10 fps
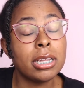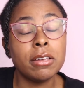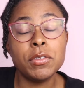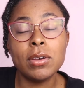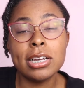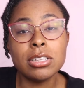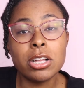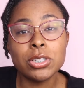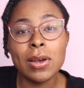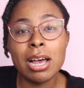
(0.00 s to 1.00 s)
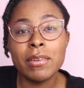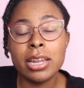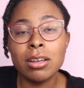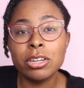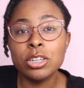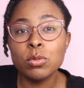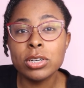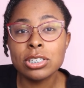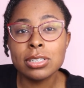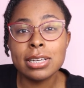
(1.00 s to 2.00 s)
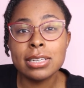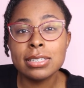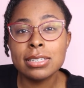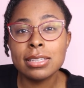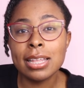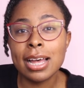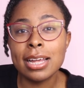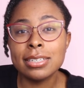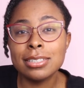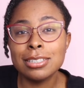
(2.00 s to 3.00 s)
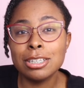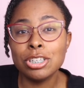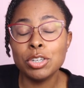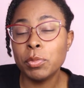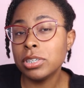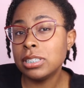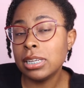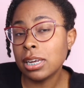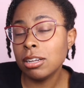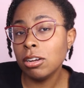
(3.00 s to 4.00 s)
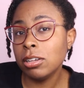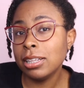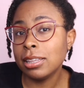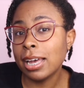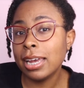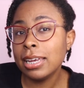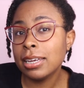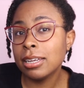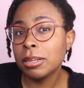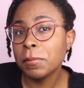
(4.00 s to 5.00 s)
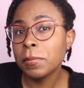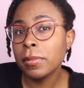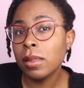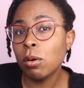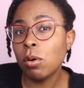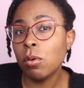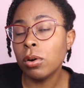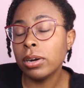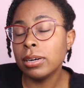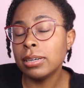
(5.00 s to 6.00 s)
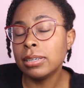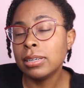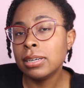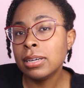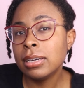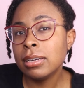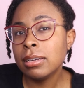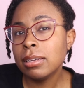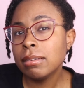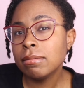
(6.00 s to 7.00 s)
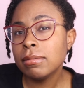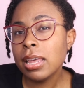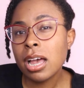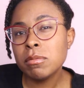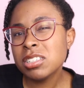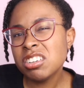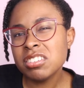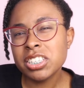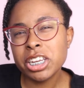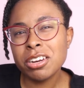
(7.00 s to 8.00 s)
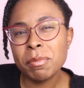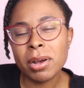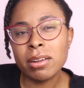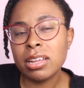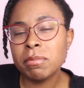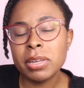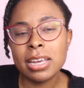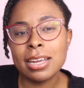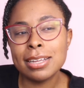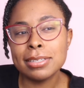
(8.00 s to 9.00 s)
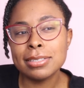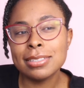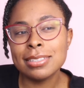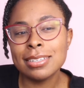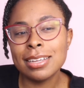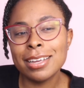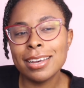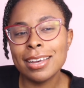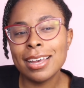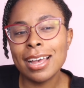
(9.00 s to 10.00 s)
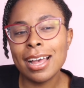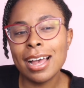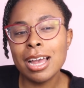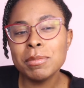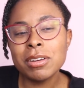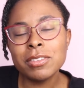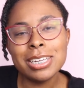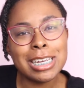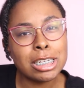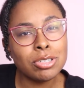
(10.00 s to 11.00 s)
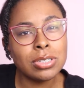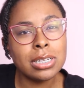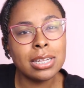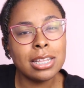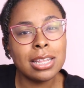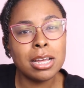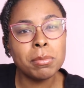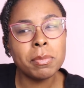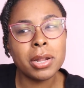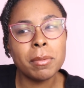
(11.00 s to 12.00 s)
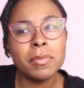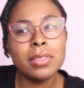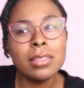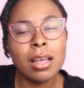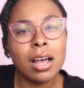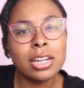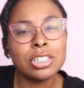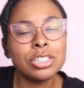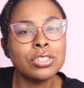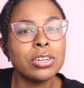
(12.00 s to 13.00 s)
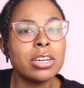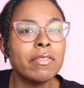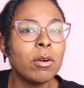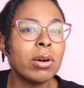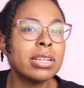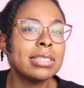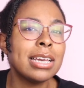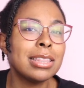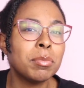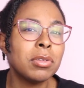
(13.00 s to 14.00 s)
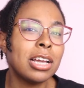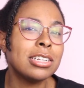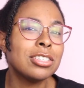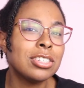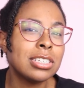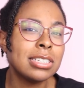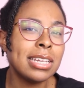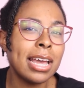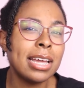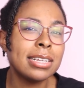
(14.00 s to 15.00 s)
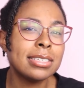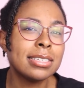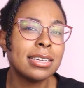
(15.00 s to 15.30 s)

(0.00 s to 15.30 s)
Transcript: If you guys also have any on your wish list that you particularly like, or yeah, I'm just curious to hear about it because I'm definitely interested in them, but I'm not sure if I want to take the plunge just yet